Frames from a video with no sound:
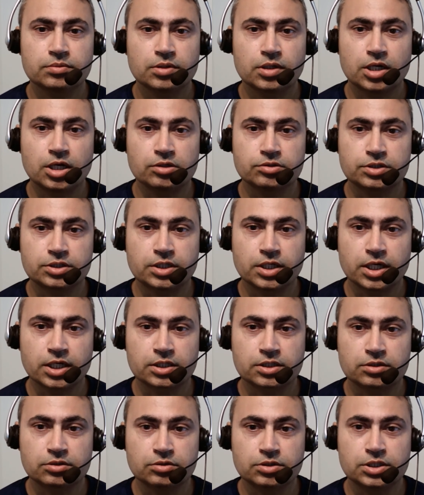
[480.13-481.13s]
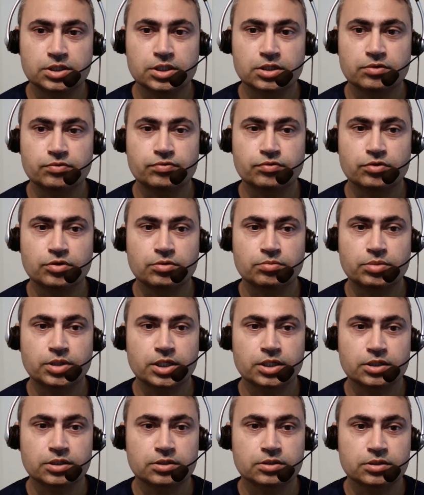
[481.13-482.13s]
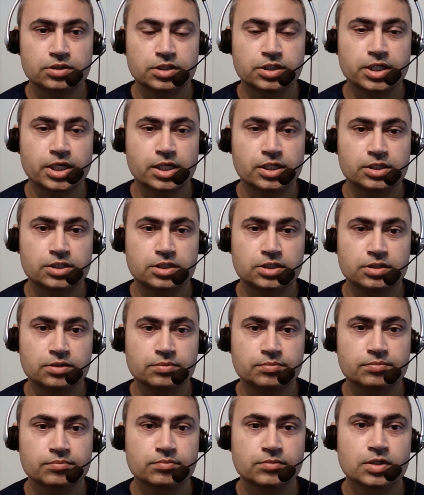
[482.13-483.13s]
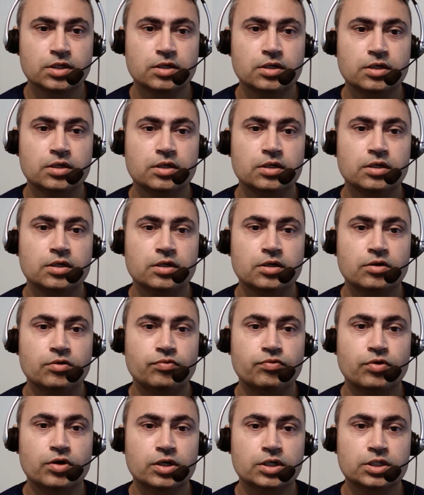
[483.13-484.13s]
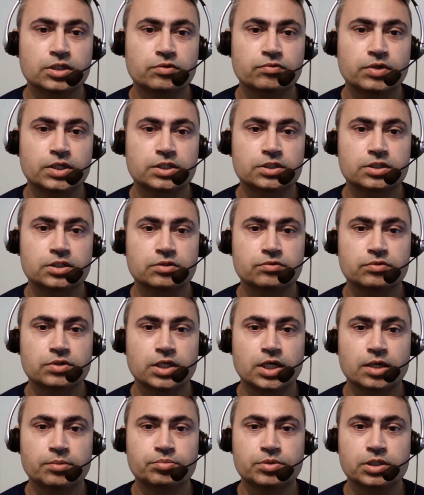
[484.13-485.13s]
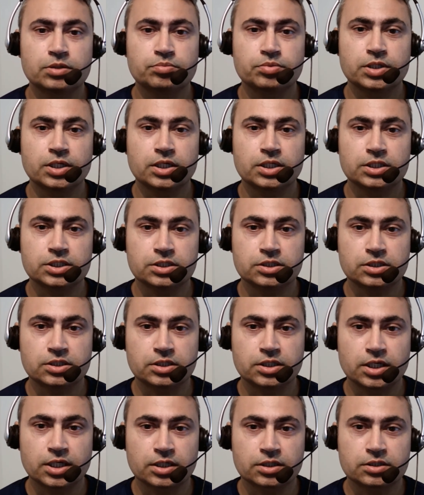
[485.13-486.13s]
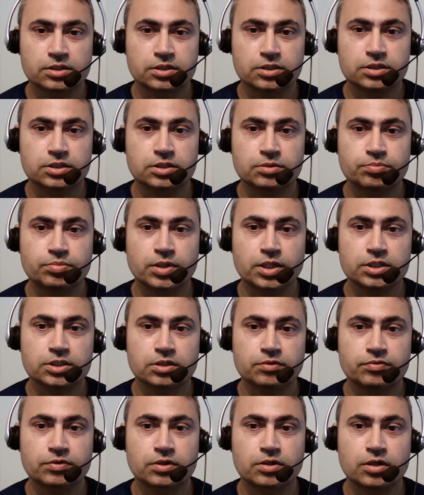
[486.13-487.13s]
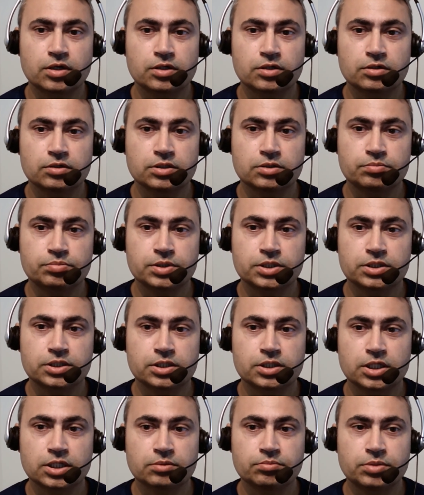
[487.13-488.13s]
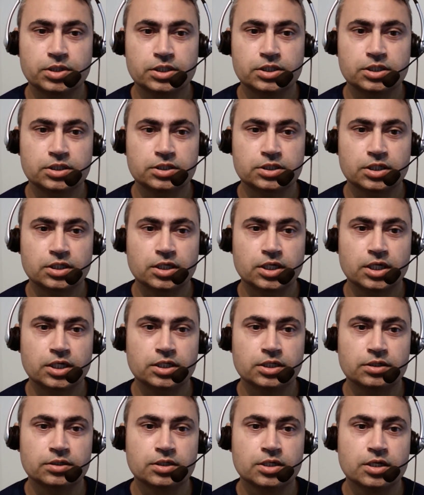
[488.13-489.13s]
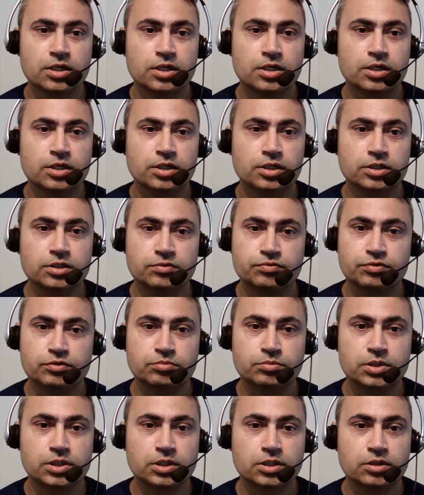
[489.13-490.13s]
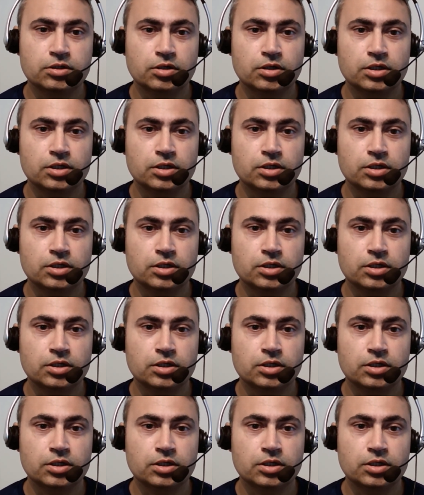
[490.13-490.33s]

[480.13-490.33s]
house tax to deter foreign buying. Reality. Foreign investors will happily pay additional tax since the price of a condo in places like Beijing, Shanghai is a few $1 million,